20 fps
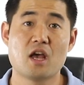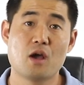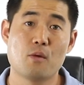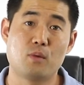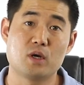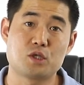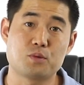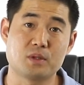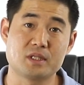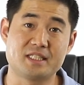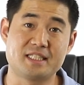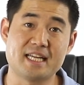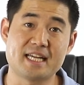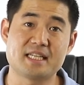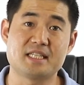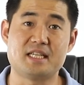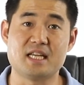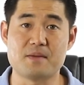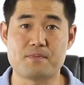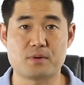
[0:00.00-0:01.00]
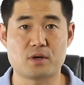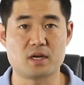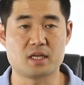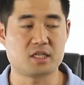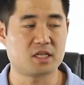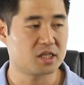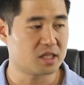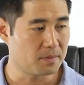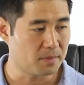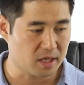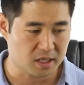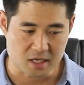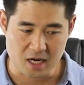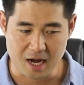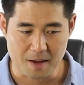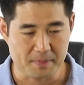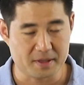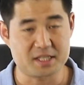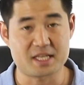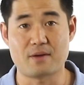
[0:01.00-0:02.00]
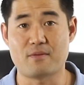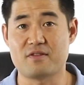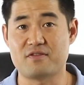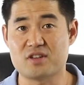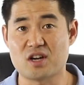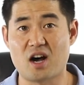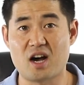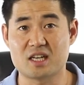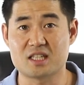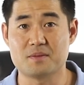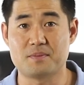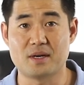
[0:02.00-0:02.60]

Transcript: which will dig deeper into some of the topics that we've talked